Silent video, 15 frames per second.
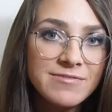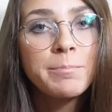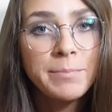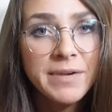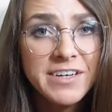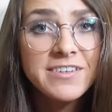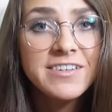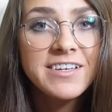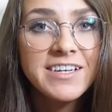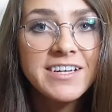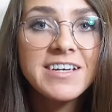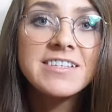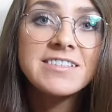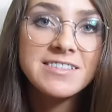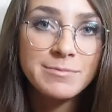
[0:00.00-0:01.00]
Marilyn
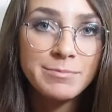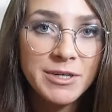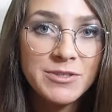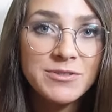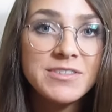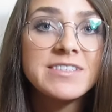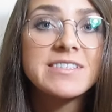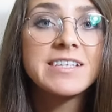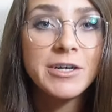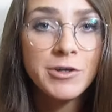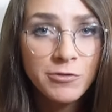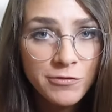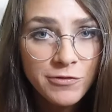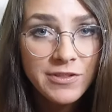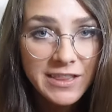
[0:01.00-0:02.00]
is the most
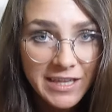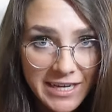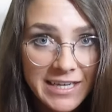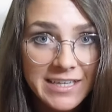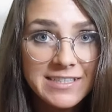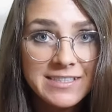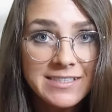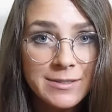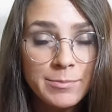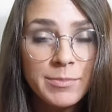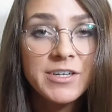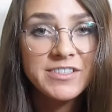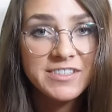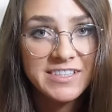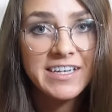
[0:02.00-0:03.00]
selfless
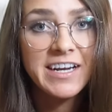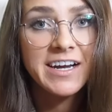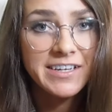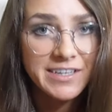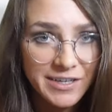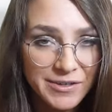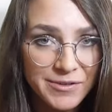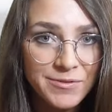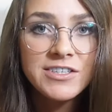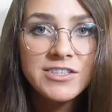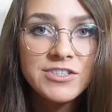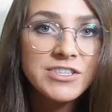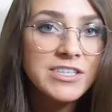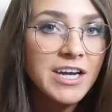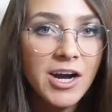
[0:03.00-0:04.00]
person I know.
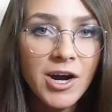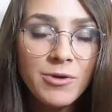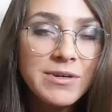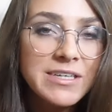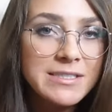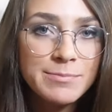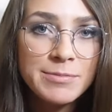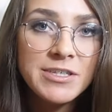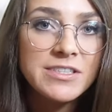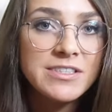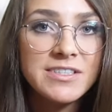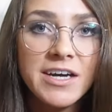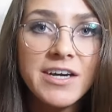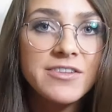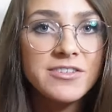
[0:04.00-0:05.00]
She always
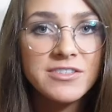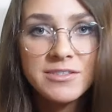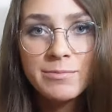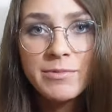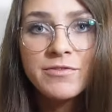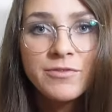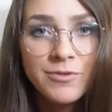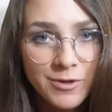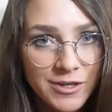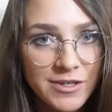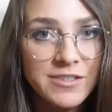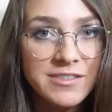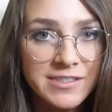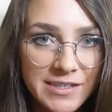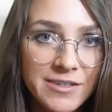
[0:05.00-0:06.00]
puts others before
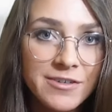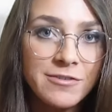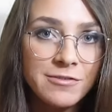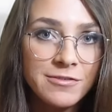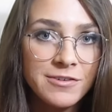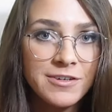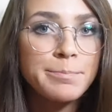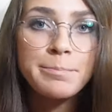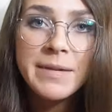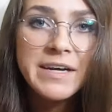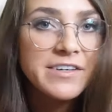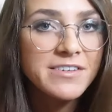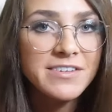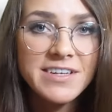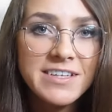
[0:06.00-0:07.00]
herself.
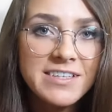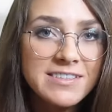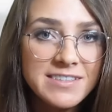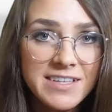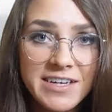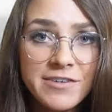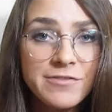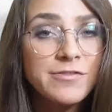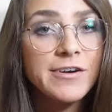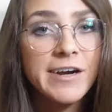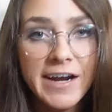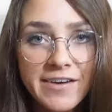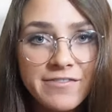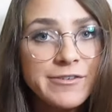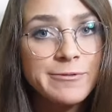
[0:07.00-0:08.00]
Marilyn is there for
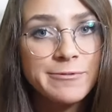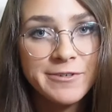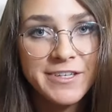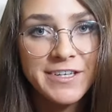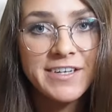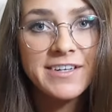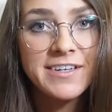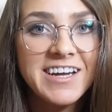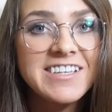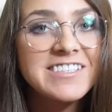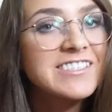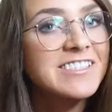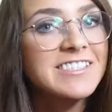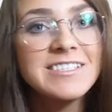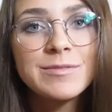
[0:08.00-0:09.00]
everyone. And
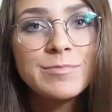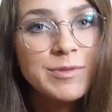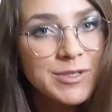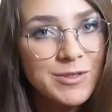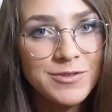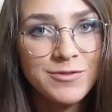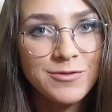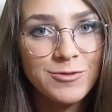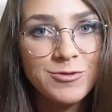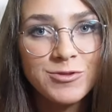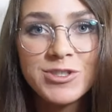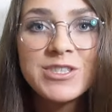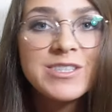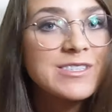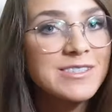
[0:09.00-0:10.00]
she's beautiful.
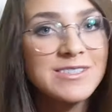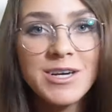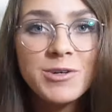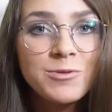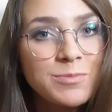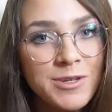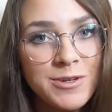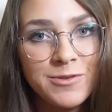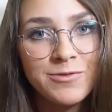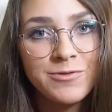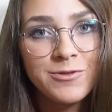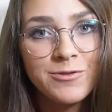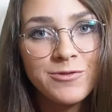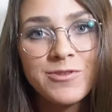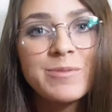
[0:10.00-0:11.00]
She's so
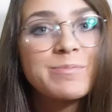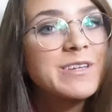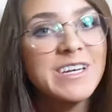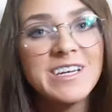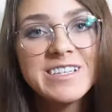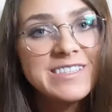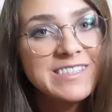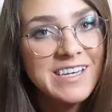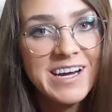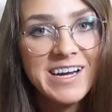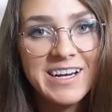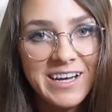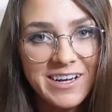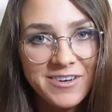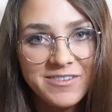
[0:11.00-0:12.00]
beautiful from the
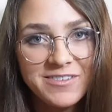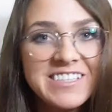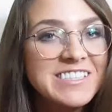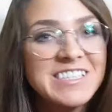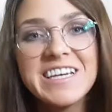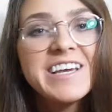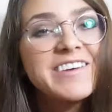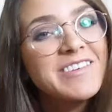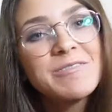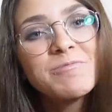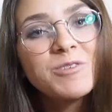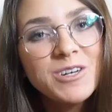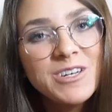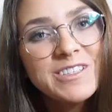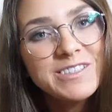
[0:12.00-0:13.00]
inside out. She even
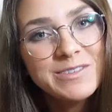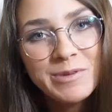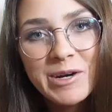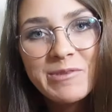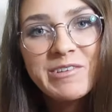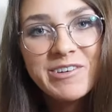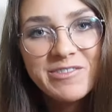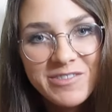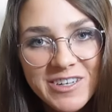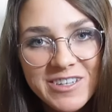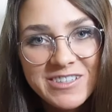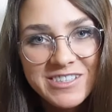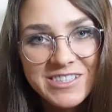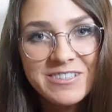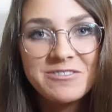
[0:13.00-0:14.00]
worries about my
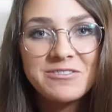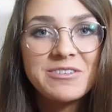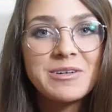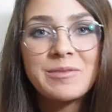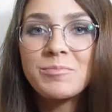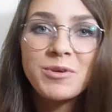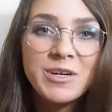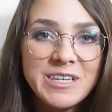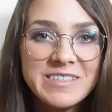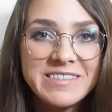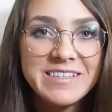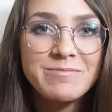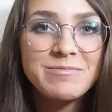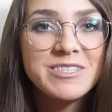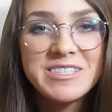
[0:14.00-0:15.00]
fur children and brings
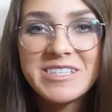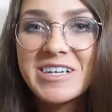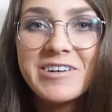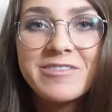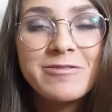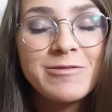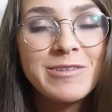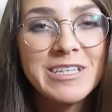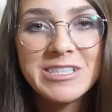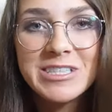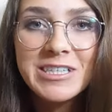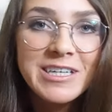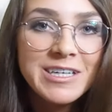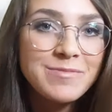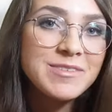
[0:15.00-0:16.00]
them stuff when
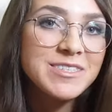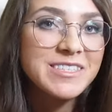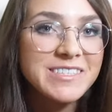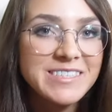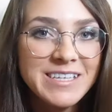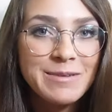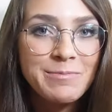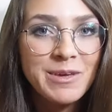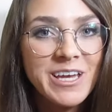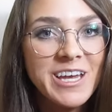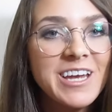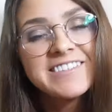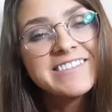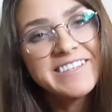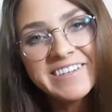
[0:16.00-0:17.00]
she comes to see me.
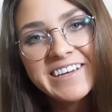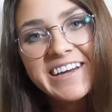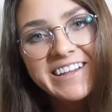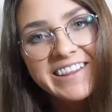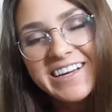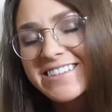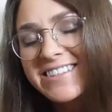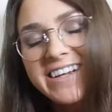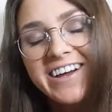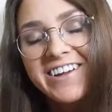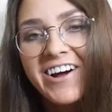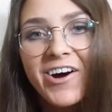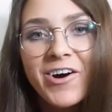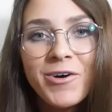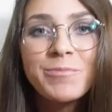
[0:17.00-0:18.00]
So yeah, that's not
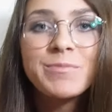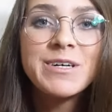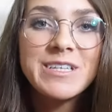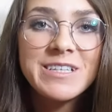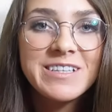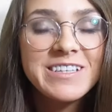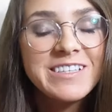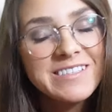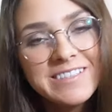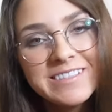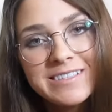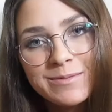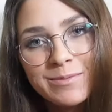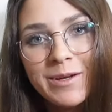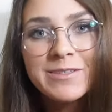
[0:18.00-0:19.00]
all, but this is
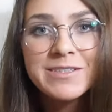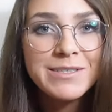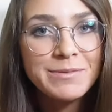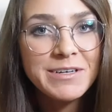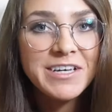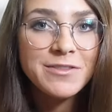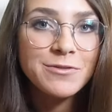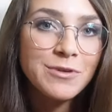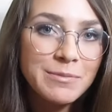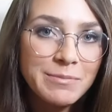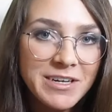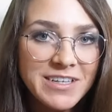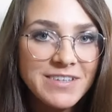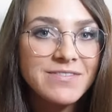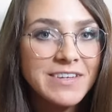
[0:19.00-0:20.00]
supposed to be a 3
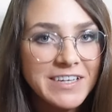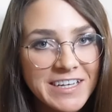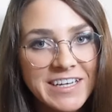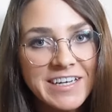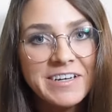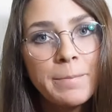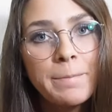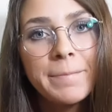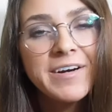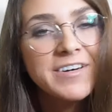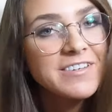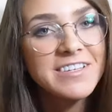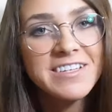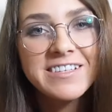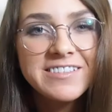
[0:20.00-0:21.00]
minute video.
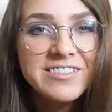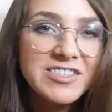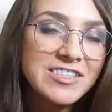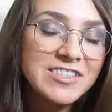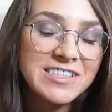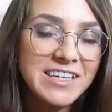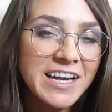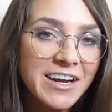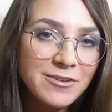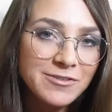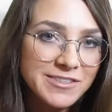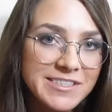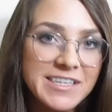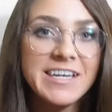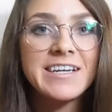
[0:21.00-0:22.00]
Marilyn is just an
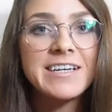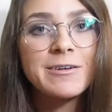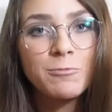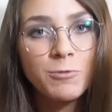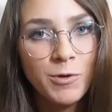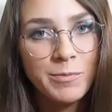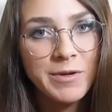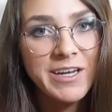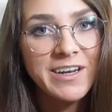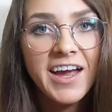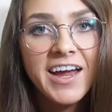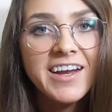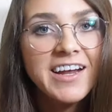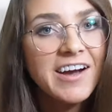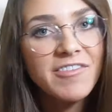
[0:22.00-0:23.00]
outstanding woman,
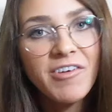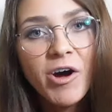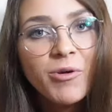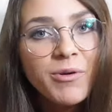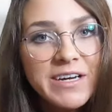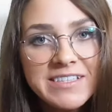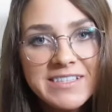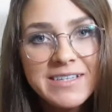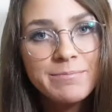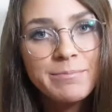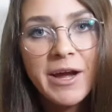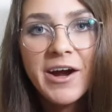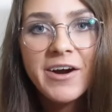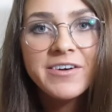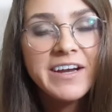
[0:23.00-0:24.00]
and I've always
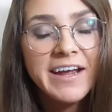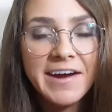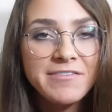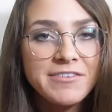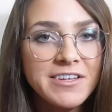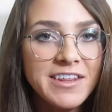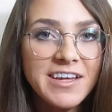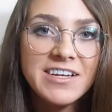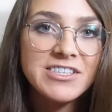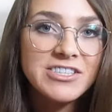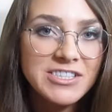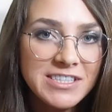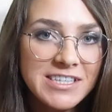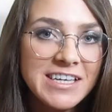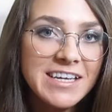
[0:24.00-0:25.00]
admired everything
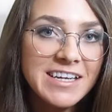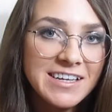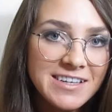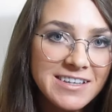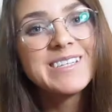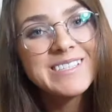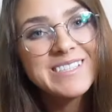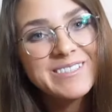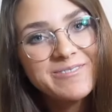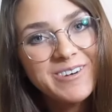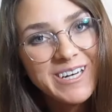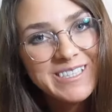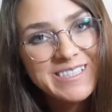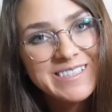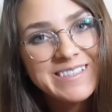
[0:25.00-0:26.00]
she did. She
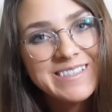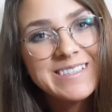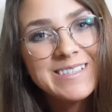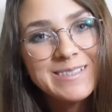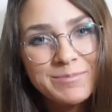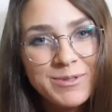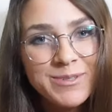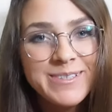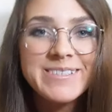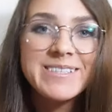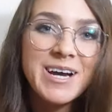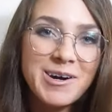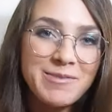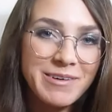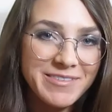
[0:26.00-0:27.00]
watches and supports
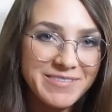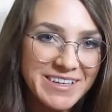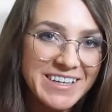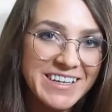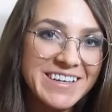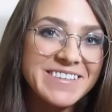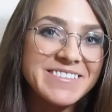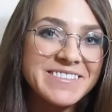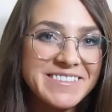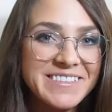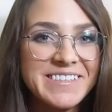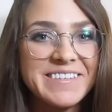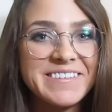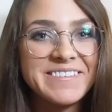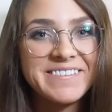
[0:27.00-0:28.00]
all my videos
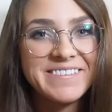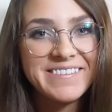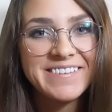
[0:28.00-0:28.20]
too.